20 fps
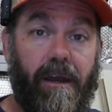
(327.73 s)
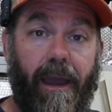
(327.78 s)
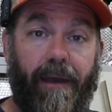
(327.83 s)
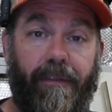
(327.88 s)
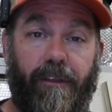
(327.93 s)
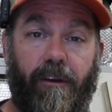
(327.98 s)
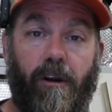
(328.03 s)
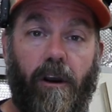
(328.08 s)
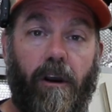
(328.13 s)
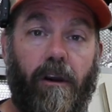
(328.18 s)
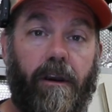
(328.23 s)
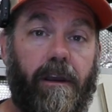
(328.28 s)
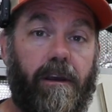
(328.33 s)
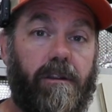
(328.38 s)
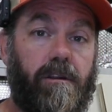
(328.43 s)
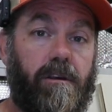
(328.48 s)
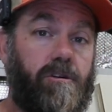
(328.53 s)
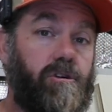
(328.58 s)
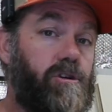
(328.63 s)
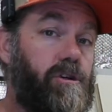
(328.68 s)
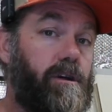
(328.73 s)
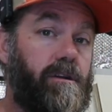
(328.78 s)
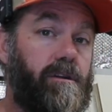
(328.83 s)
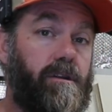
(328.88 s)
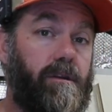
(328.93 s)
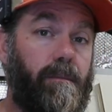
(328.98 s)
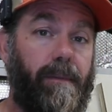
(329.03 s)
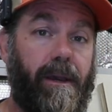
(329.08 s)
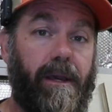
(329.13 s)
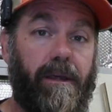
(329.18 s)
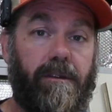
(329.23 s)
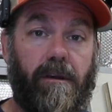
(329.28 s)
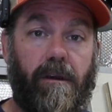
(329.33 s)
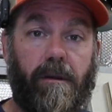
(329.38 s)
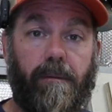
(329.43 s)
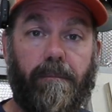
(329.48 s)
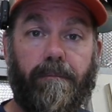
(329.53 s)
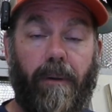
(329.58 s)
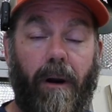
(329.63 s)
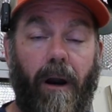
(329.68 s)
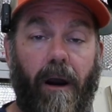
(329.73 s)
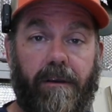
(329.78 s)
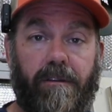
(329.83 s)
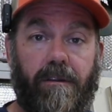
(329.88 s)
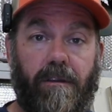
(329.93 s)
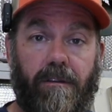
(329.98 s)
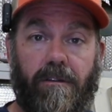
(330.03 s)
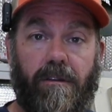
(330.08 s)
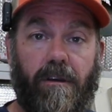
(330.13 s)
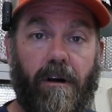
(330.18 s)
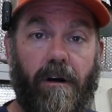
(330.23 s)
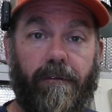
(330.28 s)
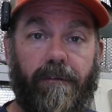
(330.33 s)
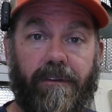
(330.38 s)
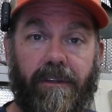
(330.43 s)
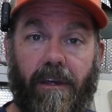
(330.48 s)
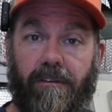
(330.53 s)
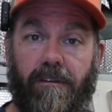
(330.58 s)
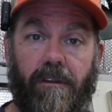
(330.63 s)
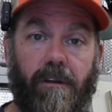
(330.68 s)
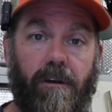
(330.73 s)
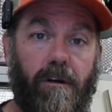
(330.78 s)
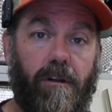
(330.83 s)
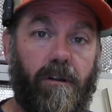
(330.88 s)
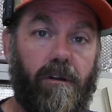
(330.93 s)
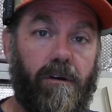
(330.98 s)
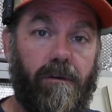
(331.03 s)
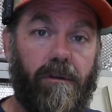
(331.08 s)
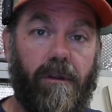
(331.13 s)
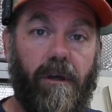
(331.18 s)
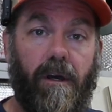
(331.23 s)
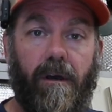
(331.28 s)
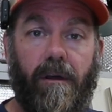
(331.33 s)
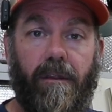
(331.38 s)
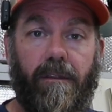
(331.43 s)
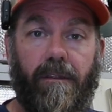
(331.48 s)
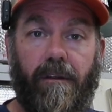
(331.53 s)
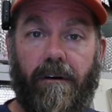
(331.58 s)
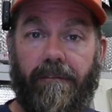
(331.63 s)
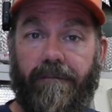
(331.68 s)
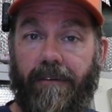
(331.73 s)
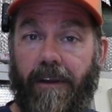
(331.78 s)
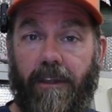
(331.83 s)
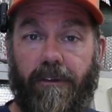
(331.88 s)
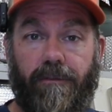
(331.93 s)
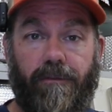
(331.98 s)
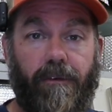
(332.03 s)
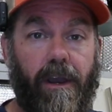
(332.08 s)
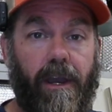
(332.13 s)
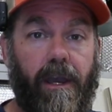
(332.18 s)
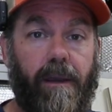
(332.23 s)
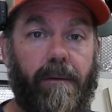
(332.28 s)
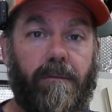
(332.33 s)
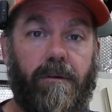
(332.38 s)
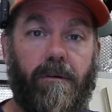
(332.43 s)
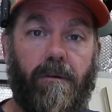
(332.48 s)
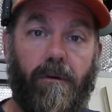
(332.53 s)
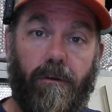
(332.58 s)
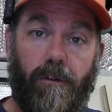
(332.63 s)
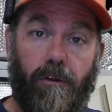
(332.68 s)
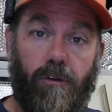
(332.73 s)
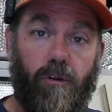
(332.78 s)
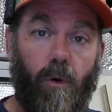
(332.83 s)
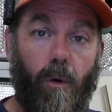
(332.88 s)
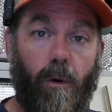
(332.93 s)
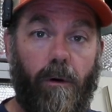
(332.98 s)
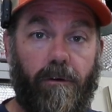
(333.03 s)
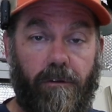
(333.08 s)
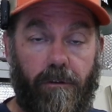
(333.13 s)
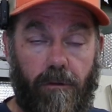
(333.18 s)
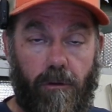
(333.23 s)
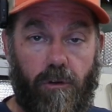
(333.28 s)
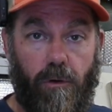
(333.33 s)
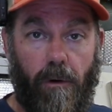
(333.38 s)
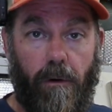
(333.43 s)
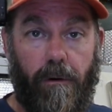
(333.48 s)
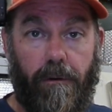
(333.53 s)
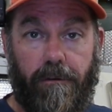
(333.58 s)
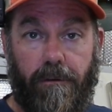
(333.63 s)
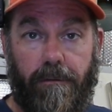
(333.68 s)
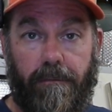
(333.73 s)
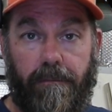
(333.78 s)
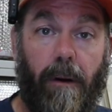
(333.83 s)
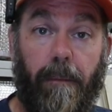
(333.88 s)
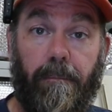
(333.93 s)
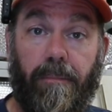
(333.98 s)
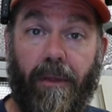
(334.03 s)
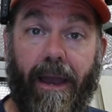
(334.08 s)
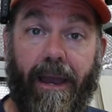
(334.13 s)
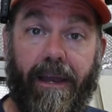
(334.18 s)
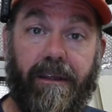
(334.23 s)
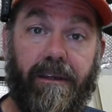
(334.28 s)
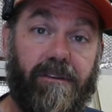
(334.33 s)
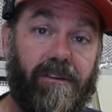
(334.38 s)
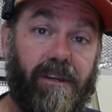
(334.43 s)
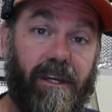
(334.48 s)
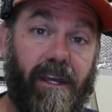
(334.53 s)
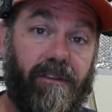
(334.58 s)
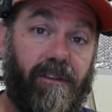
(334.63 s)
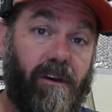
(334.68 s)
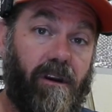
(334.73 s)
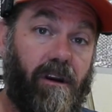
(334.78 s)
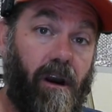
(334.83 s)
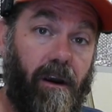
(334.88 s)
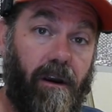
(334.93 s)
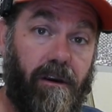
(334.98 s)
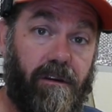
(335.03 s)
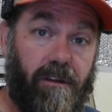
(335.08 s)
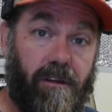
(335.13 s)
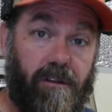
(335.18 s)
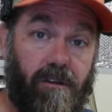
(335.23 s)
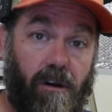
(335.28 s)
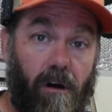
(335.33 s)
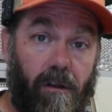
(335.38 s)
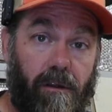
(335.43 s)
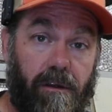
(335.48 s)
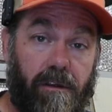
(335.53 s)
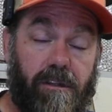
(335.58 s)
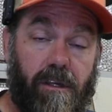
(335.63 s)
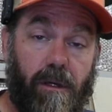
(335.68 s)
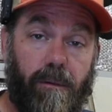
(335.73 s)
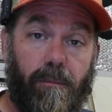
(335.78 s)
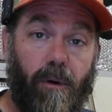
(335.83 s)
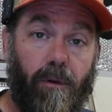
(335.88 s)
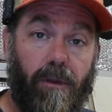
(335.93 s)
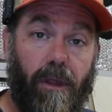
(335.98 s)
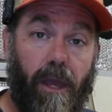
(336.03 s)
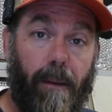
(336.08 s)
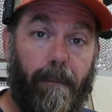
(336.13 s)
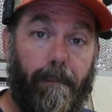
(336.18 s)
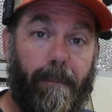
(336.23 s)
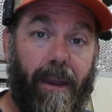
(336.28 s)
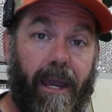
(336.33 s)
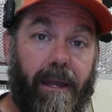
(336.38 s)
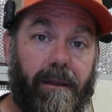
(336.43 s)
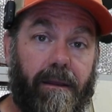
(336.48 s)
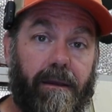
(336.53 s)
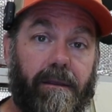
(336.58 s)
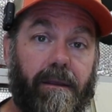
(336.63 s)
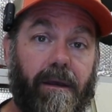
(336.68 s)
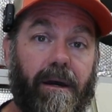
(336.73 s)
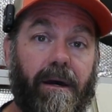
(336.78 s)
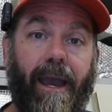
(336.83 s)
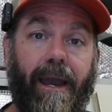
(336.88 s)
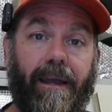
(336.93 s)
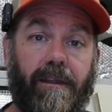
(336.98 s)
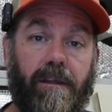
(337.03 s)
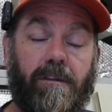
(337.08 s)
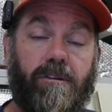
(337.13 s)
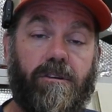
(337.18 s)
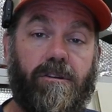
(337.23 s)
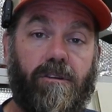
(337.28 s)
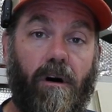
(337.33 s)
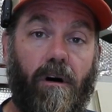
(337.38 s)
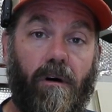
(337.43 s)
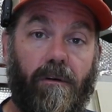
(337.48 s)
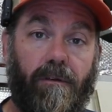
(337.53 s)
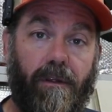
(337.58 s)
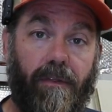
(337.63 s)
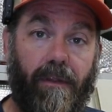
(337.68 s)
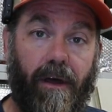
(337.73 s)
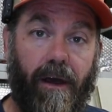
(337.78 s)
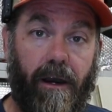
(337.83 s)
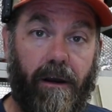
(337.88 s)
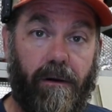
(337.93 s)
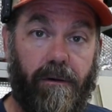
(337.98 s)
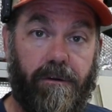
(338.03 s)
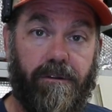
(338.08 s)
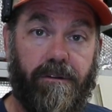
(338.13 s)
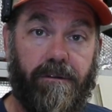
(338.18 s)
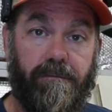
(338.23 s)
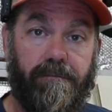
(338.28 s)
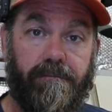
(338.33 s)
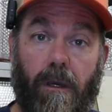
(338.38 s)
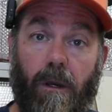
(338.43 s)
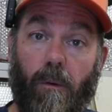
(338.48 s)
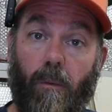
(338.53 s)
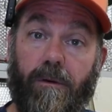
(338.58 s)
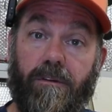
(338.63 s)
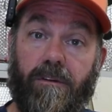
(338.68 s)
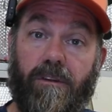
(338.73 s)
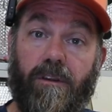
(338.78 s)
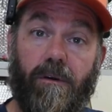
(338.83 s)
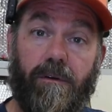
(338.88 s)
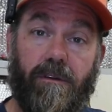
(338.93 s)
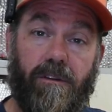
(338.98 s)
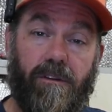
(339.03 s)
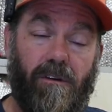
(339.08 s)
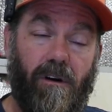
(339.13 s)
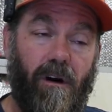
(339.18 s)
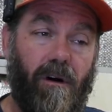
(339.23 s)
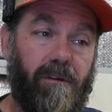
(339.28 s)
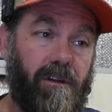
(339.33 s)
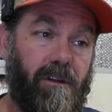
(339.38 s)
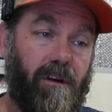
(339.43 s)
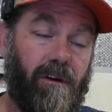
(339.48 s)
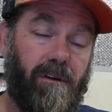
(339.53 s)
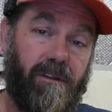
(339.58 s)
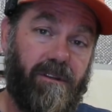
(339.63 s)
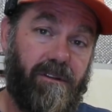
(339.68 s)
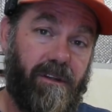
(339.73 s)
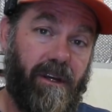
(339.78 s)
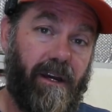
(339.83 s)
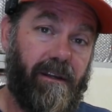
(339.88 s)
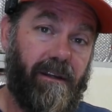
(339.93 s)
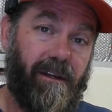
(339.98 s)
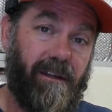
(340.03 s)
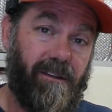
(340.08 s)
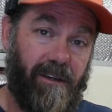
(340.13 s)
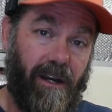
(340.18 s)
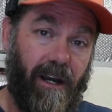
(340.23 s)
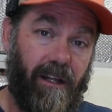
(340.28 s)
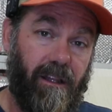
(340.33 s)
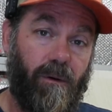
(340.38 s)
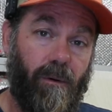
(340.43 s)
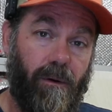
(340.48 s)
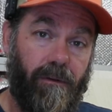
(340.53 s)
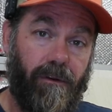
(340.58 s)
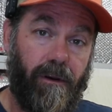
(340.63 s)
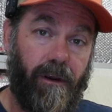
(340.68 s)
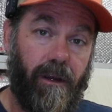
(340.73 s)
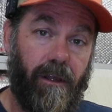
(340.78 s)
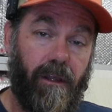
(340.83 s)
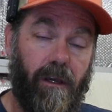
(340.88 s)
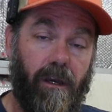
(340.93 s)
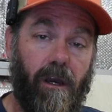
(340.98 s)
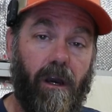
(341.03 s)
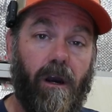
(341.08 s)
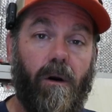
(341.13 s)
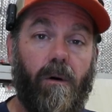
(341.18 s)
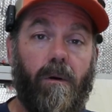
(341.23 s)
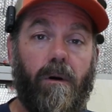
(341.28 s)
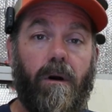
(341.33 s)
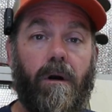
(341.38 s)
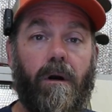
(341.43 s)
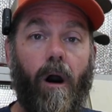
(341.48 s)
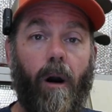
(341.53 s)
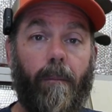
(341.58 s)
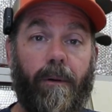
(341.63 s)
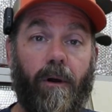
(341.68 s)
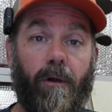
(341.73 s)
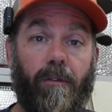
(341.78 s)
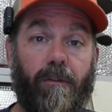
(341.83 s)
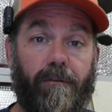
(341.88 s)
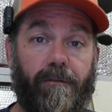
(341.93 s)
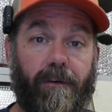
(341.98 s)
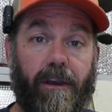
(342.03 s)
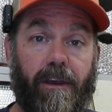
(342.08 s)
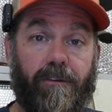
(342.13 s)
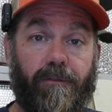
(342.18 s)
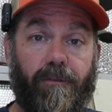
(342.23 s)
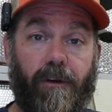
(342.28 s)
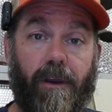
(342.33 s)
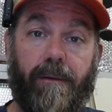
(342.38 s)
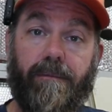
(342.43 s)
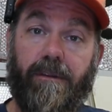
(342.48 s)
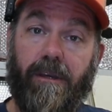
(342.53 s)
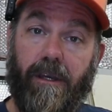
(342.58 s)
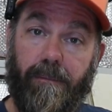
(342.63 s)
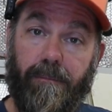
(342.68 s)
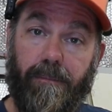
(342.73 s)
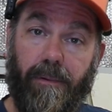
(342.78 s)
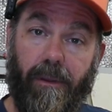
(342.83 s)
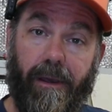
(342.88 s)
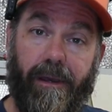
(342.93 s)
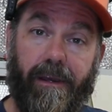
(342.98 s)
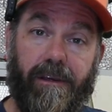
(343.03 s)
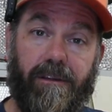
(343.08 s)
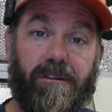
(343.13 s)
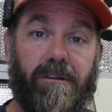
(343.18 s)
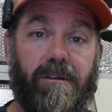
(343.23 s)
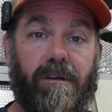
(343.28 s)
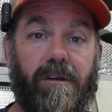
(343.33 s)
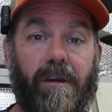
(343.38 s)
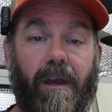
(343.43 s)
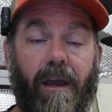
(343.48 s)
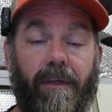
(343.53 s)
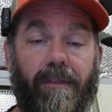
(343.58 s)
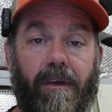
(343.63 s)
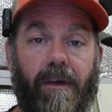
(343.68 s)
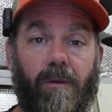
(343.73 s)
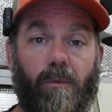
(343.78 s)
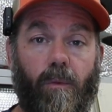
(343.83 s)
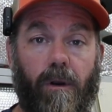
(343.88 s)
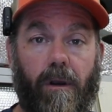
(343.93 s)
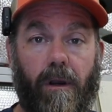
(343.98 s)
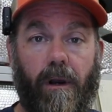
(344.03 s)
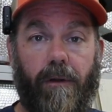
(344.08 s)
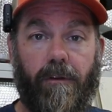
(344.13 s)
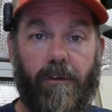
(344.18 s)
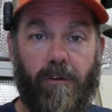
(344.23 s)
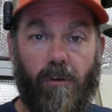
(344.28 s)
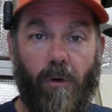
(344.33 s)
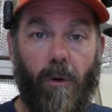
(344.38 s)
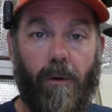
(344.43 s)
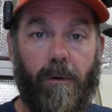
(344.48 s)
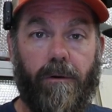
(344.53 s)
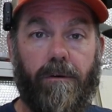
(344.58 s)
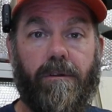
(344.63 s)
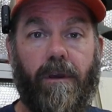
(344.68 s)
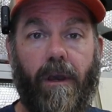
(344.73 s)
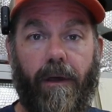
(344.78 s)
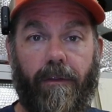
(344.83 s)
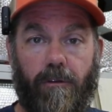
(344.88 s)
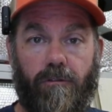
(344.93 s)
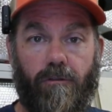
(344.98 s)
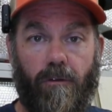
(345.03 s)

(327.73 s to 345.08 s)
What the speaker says: And the carcass is just the basic box itself. It doesn't include the face frames or the doors or the drawers. My plan is to get the carcasses all assembled and painted and installed in the house. And once they're installed and all set exactly where they're going to go, I'll build the face frames in place and then work on the doors and the